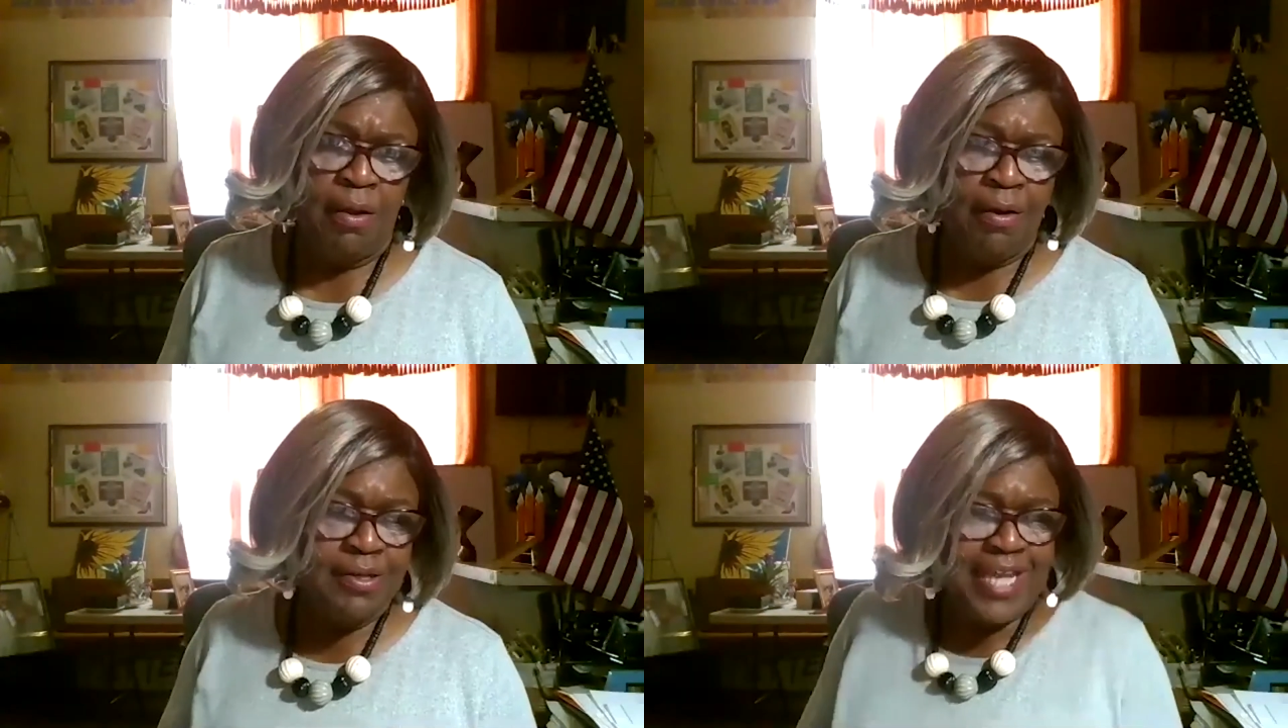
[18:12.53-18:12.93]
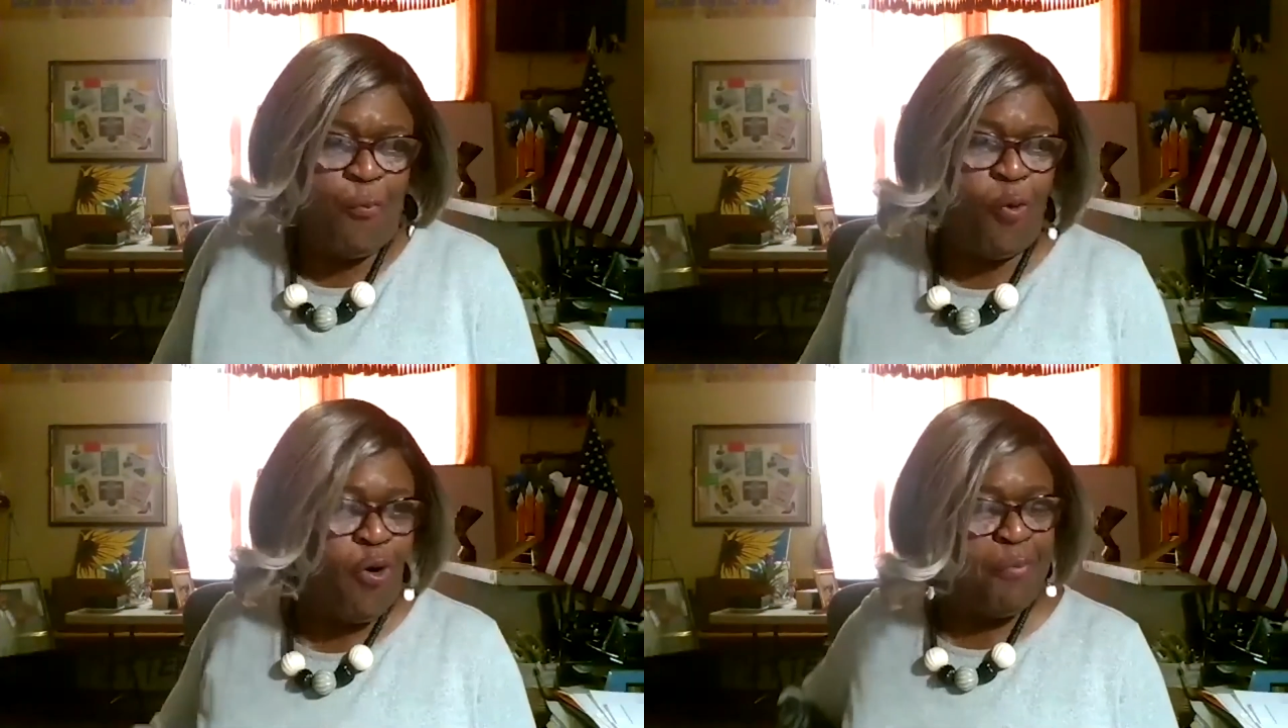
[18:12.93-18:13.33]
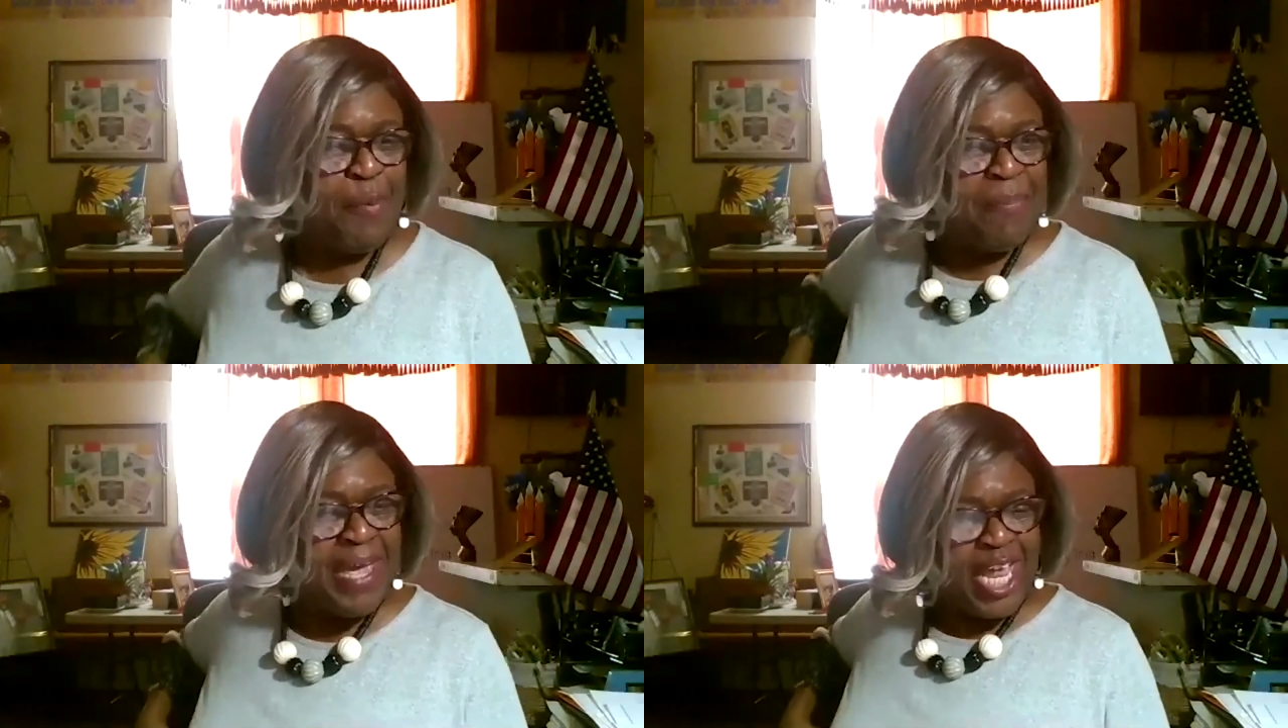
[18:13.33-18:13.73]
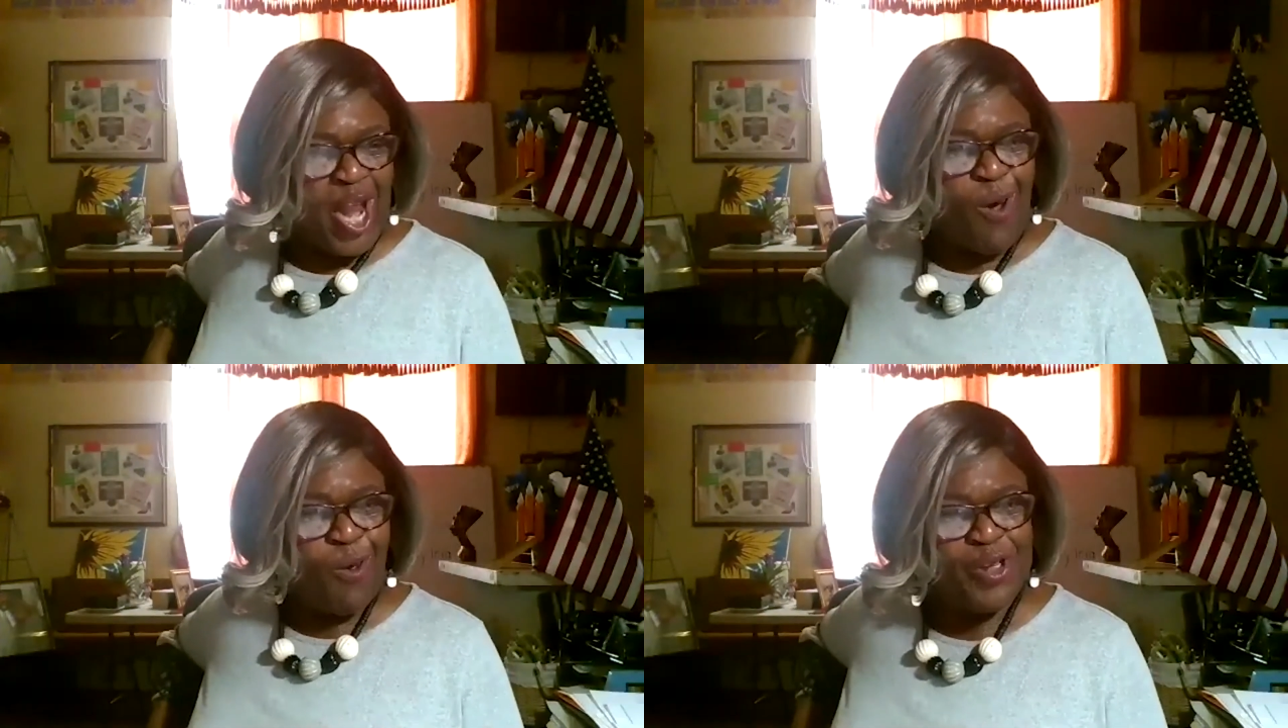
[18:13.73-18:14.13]
because I've worked with men
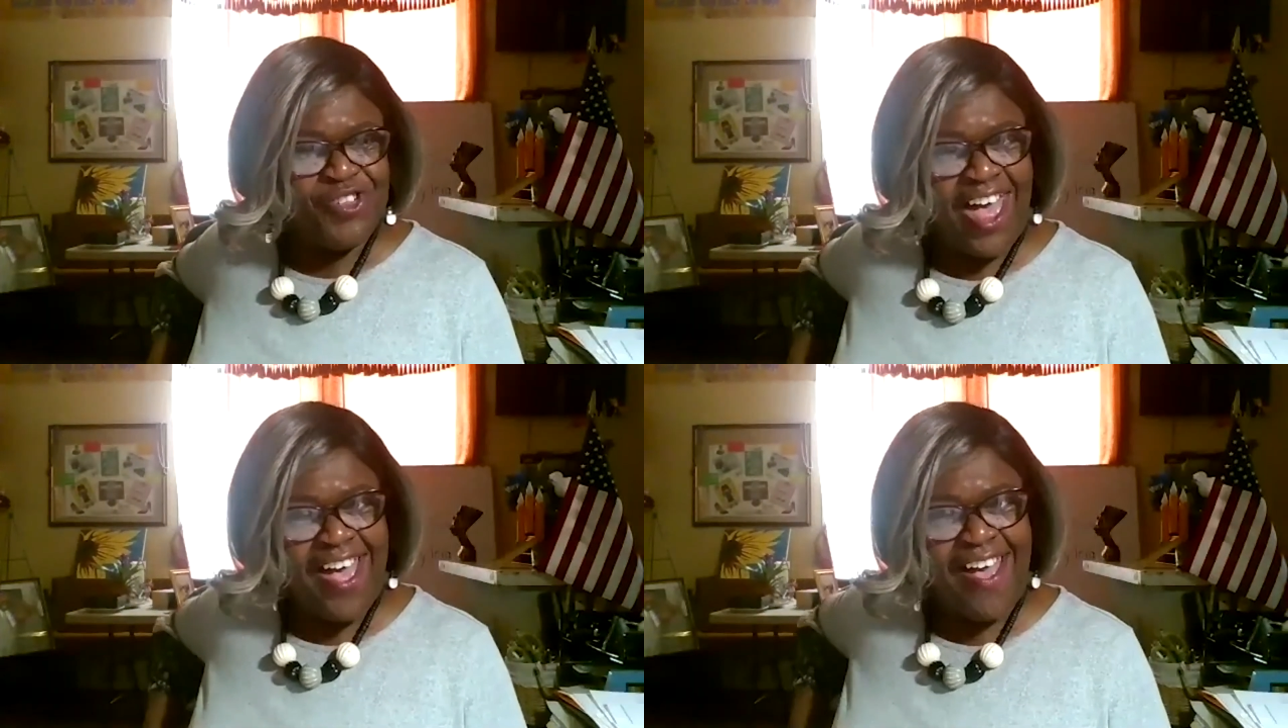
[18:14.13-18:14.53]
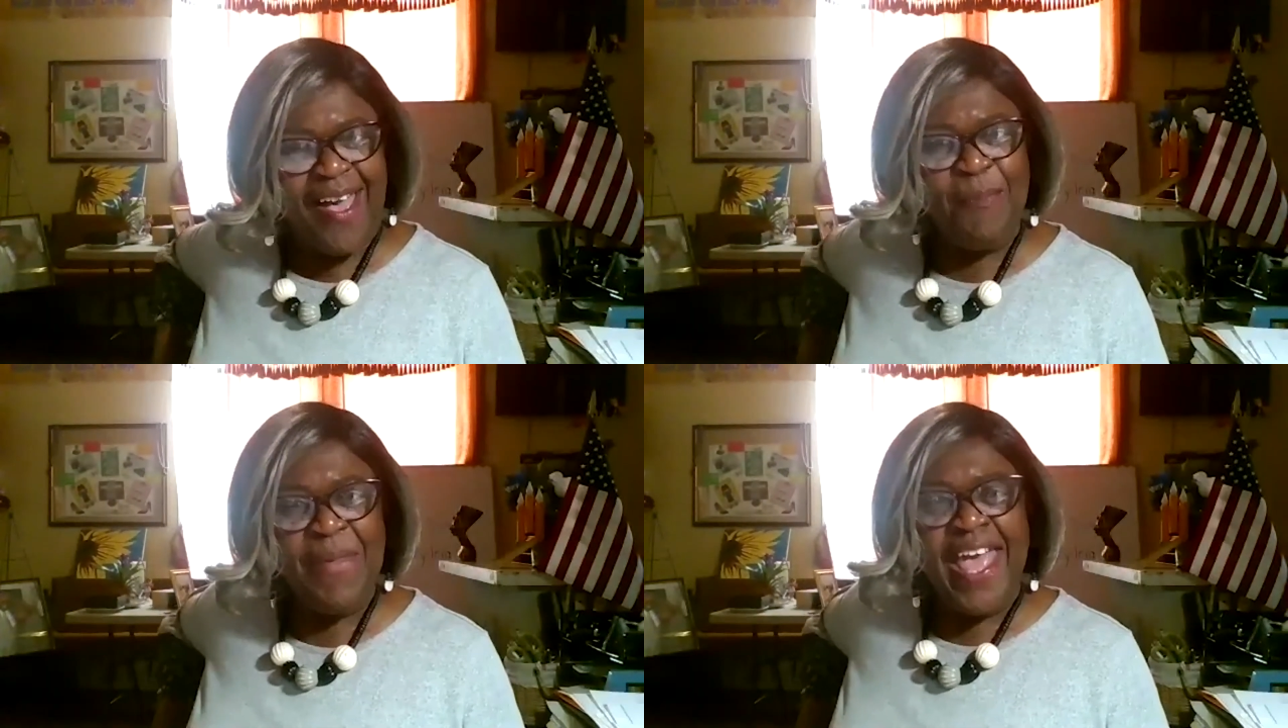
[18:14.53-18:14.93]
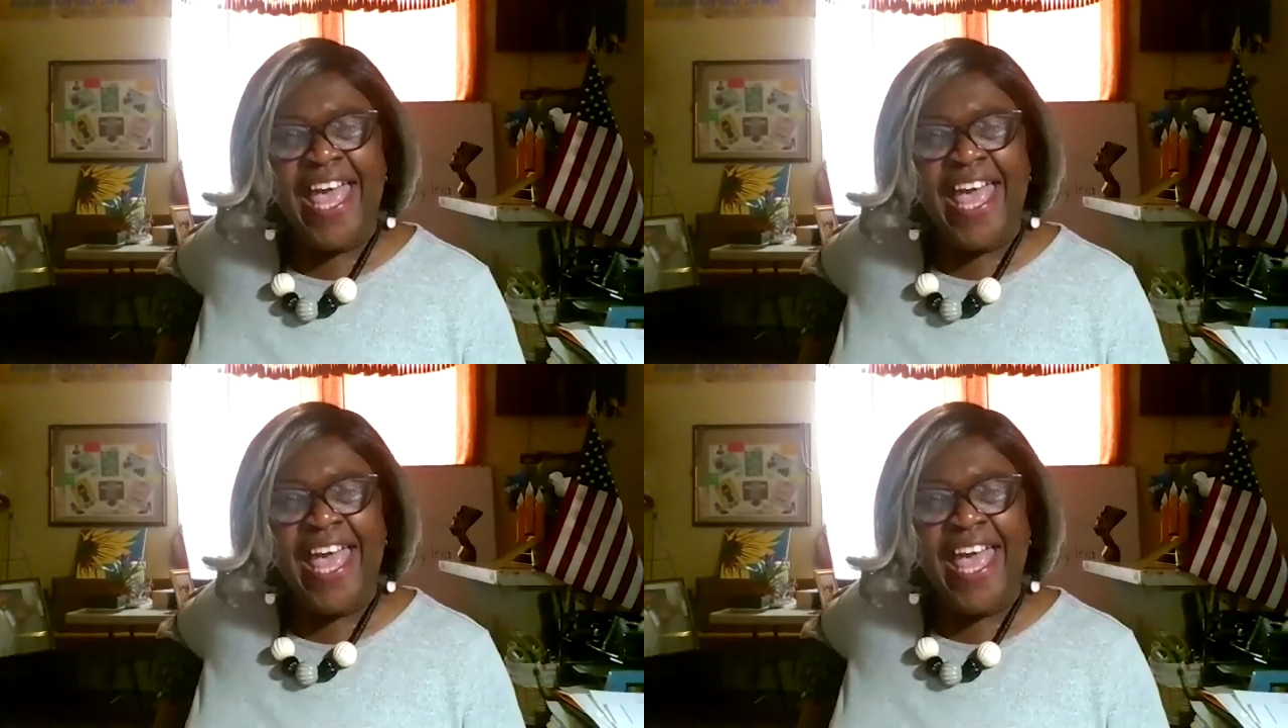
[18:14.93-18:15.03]
all the time,